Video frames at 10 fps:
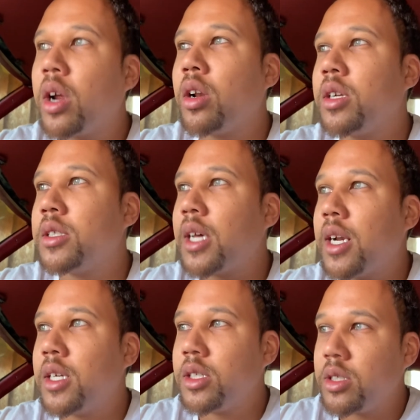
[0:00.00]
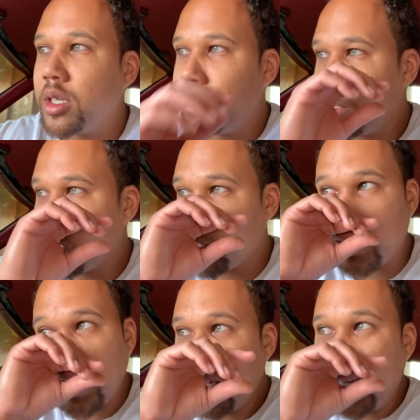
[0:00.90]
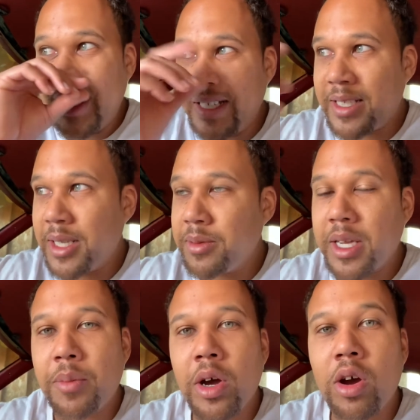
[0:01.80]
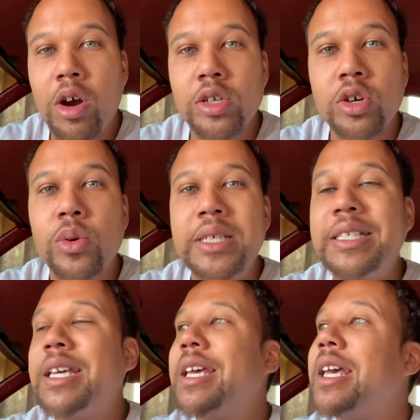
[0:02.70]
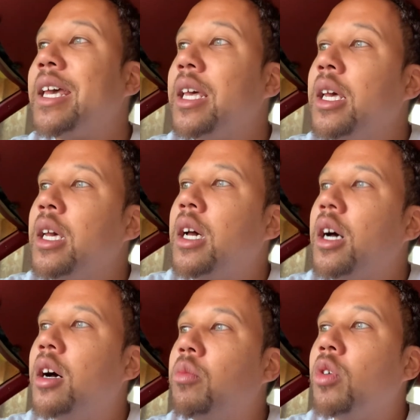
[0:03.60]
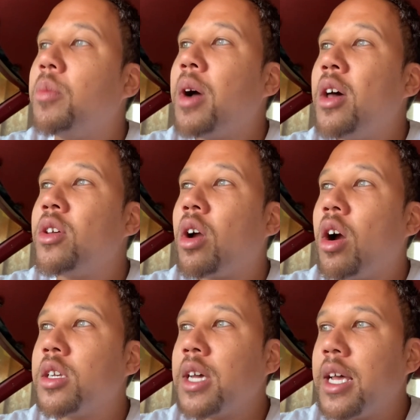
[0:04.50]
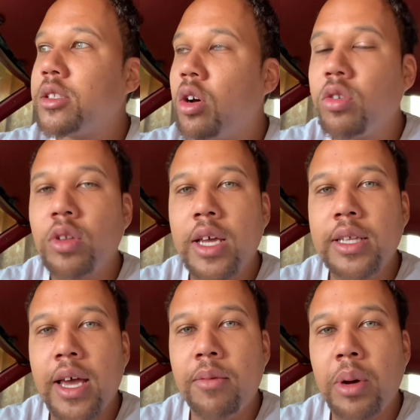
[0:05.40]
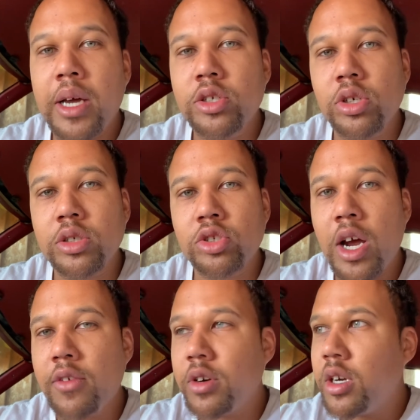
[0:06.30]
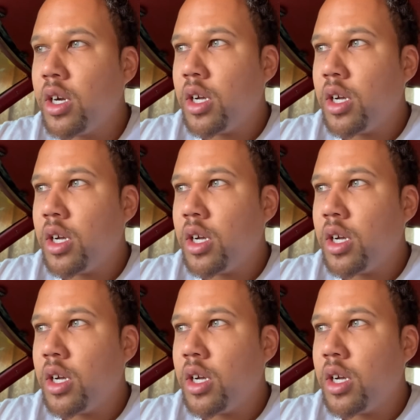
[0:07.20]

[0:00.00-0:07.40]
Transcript: on the side of the street because it seems that my cars always get hit. One of my other cars got totaled like that by a drunk driver.